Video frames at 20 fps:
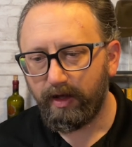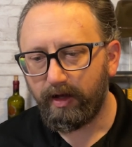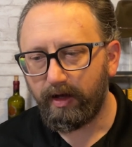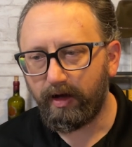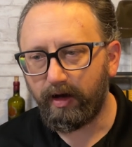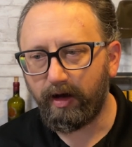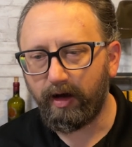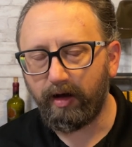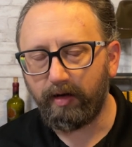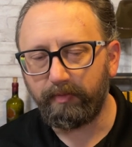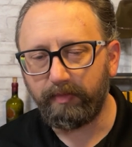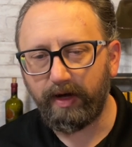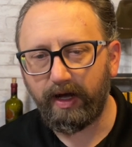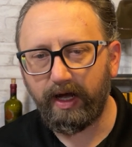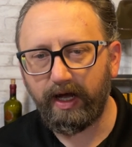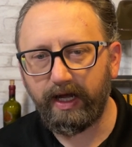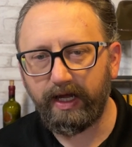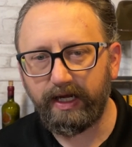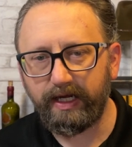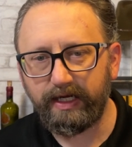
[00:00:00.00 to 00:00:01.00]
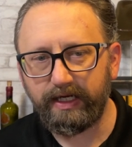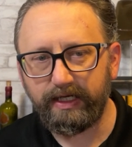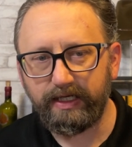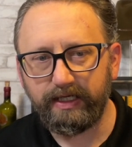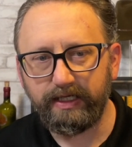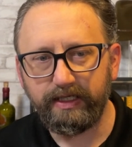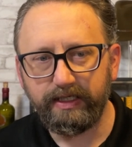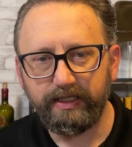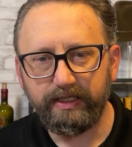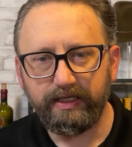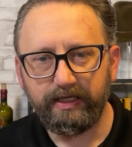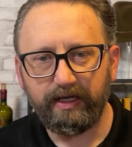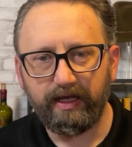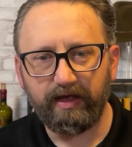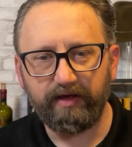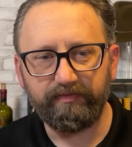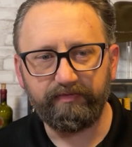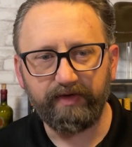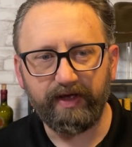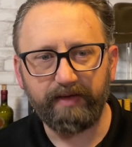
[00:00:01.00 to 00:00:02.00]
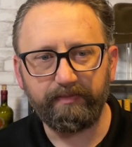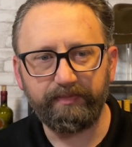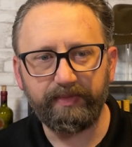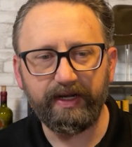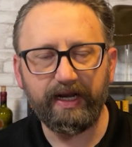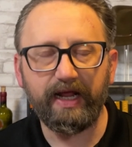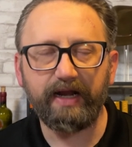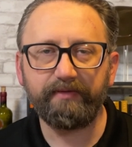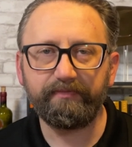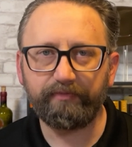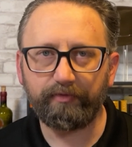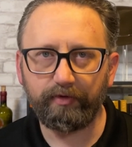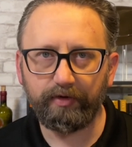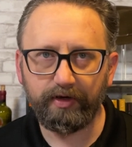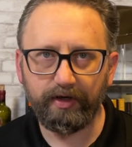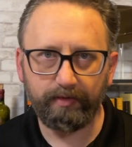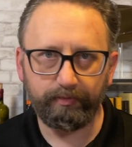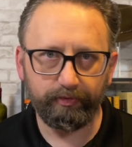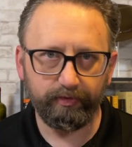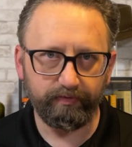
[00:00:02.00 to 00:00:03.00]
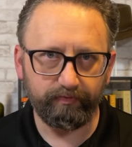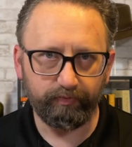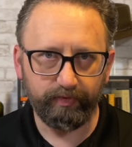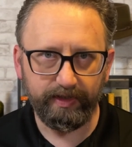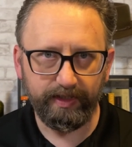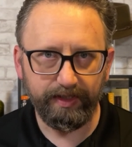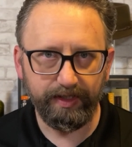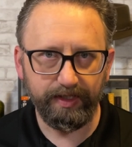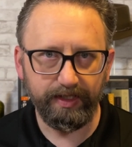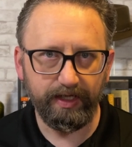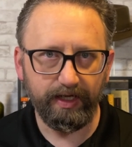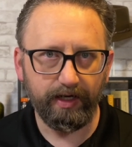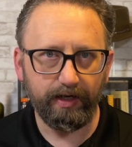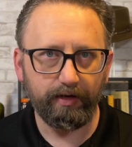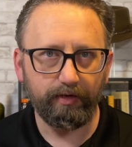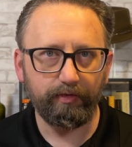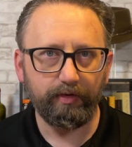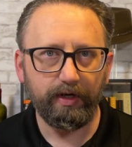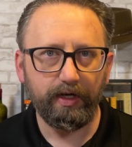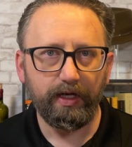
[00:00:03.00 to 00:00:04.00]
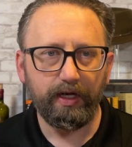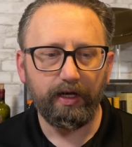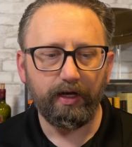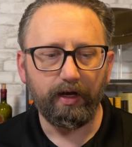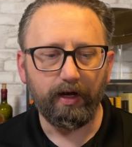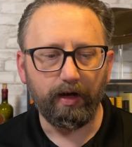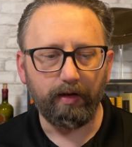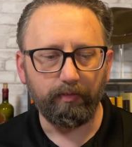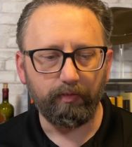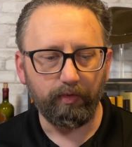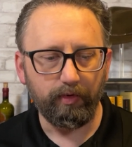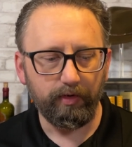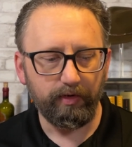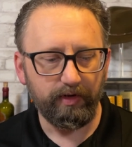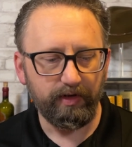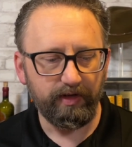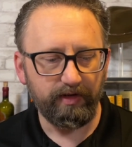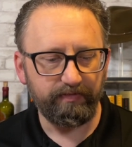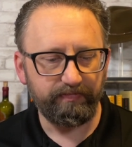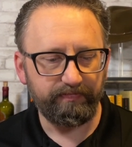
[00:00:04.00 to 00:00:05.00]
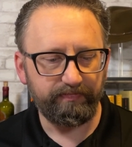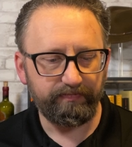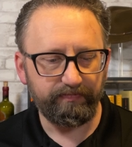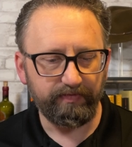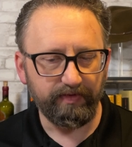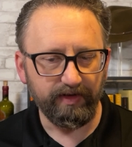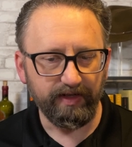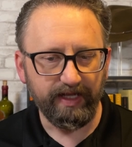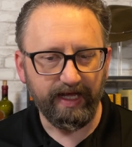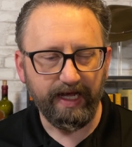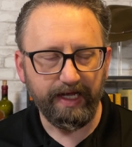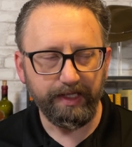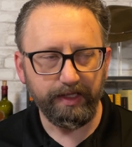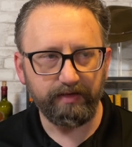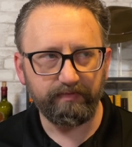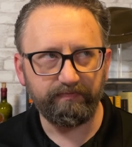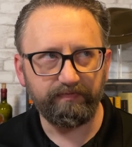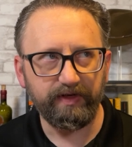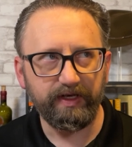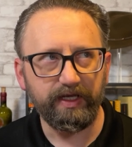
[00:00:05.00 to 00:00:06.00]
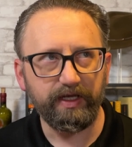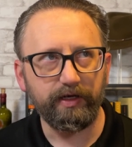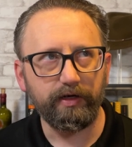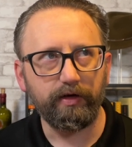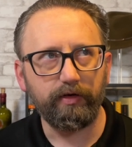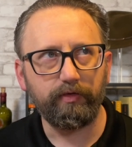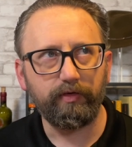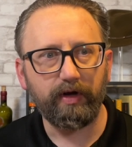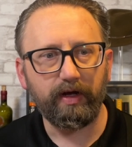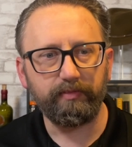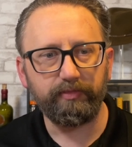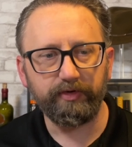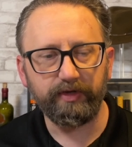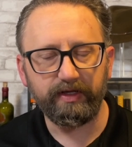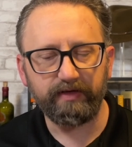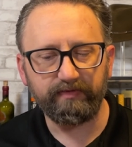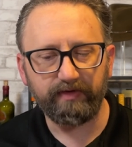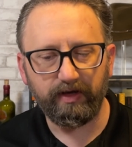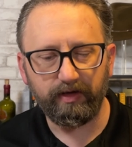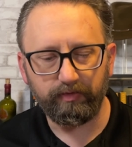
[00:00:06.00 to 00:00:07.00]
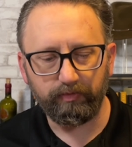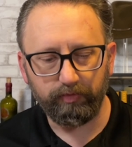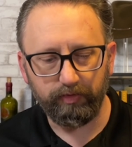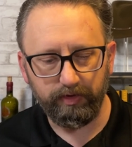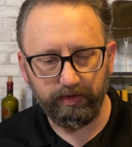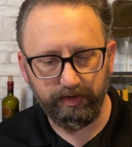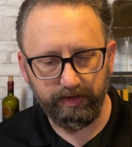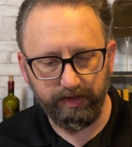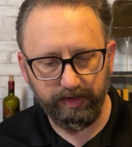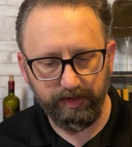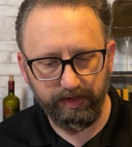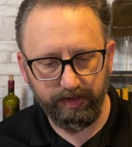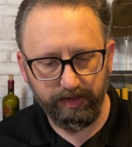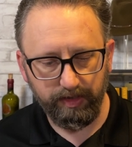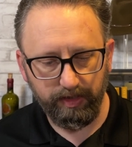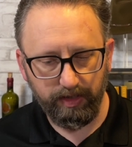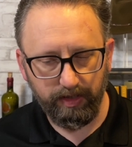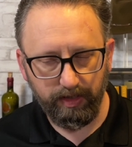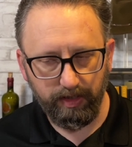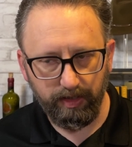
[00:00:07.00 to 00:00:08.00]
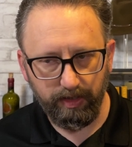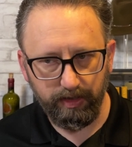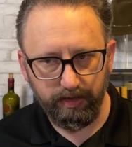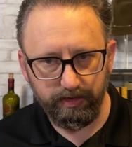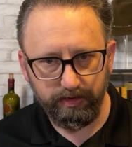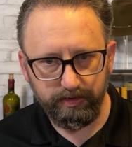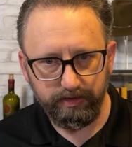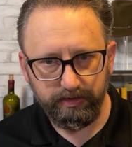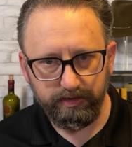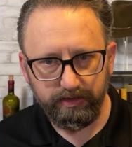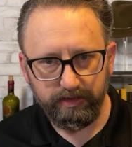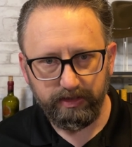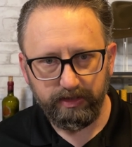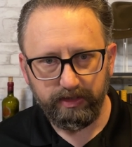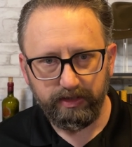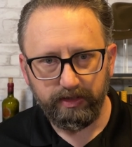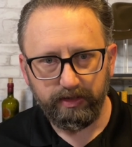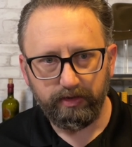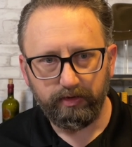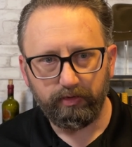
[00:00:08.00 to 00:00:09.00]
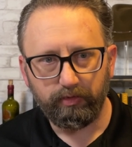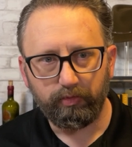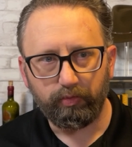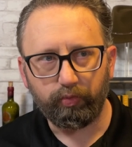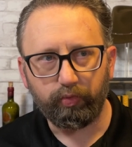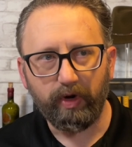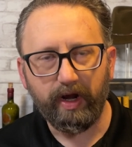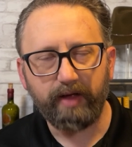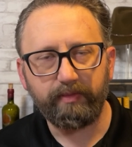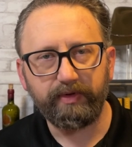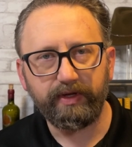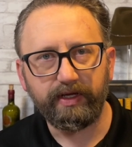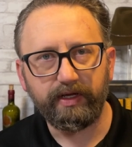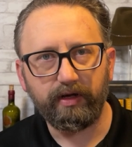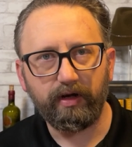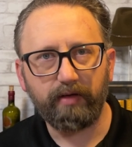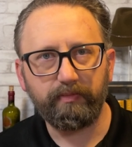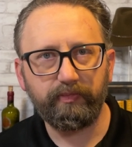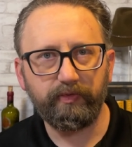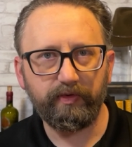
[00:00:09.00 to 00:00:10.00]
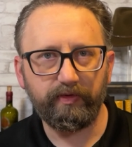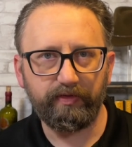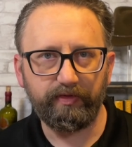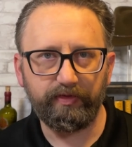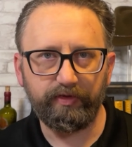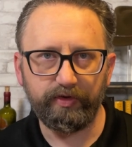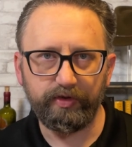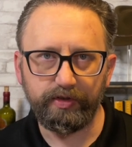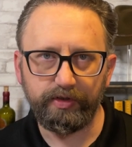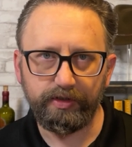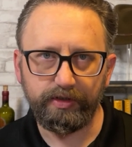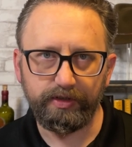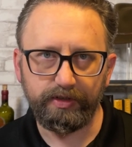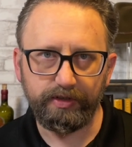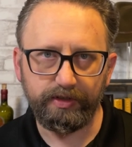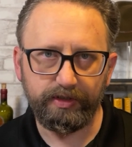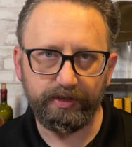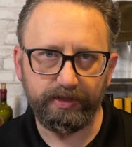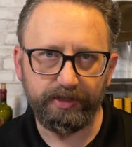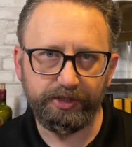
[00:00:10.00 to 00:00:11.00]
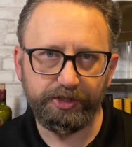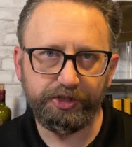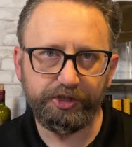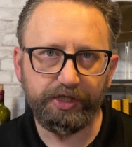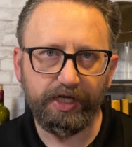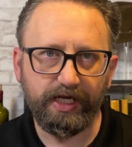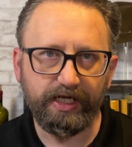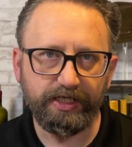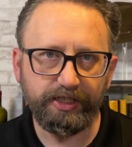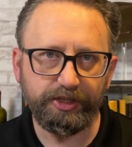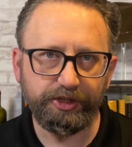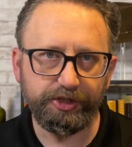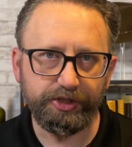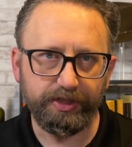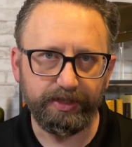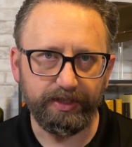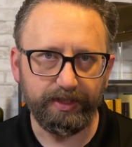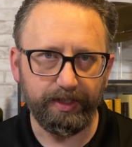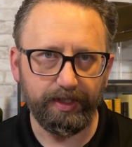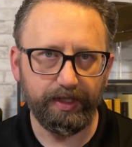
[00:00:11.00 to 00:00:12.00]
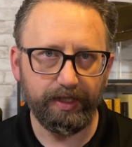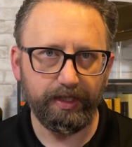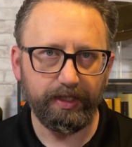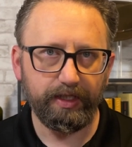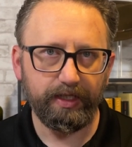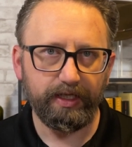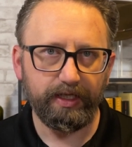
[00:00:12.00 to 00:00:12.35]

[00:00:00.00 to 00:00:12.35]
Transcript: I have been at it for a couple of weeks now. If the last video, I believe I was wrapping up the changes